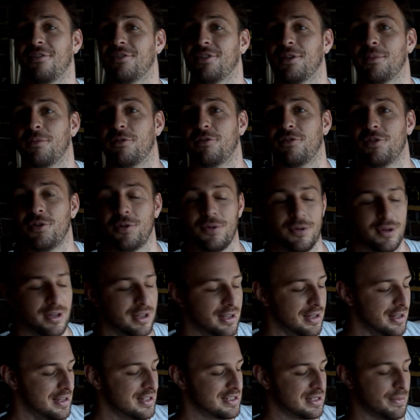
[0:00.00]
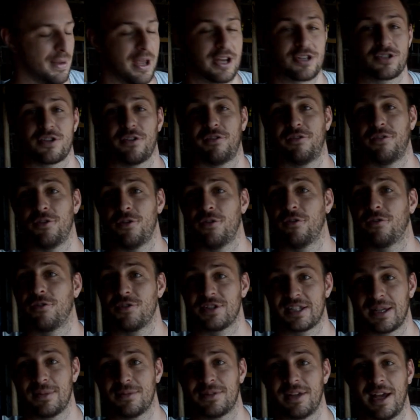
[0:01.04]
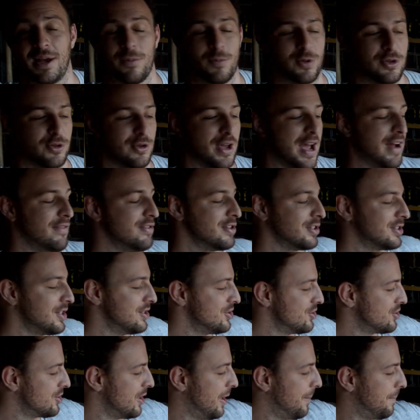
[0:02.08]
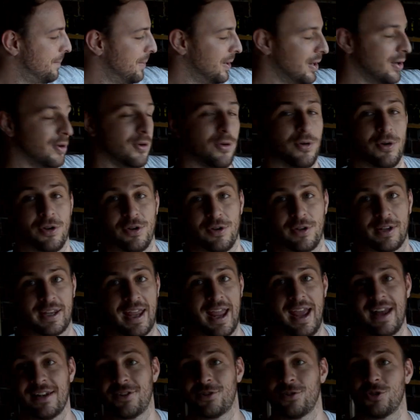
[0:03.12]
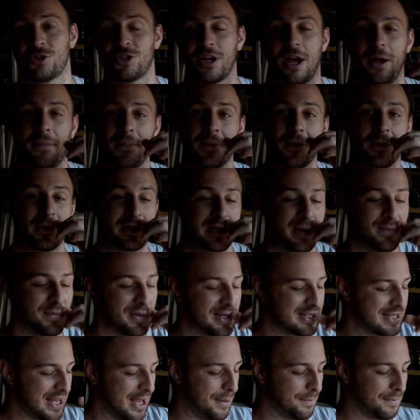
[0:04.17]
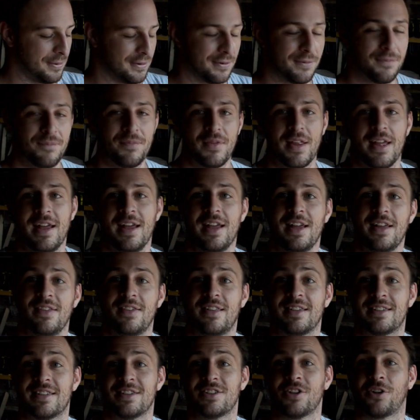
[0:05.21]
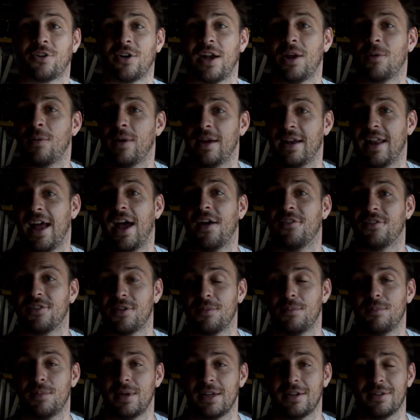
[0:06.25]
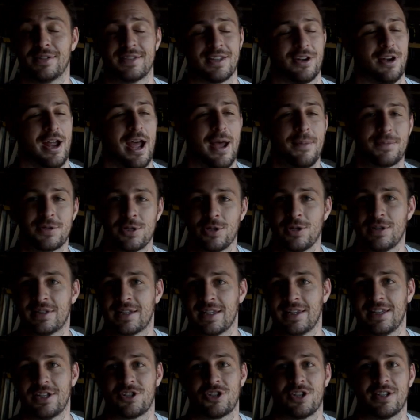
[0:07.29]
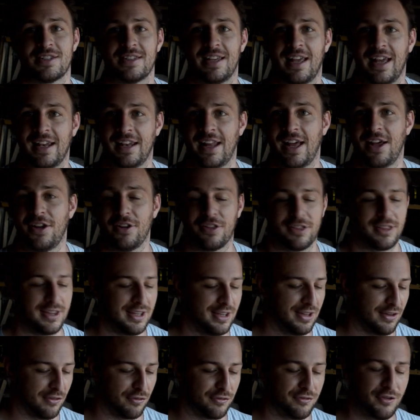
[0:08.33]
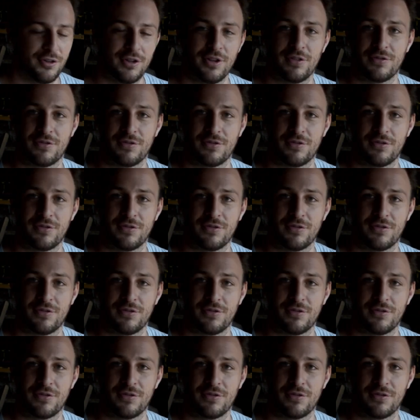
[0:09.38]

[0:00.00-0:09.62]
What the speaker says: some food. Some extra food for some time when you haven't done shopping or you can't do shopping or something's happened. This is a great way to have some meals that are absolutely delicious and healthy and full of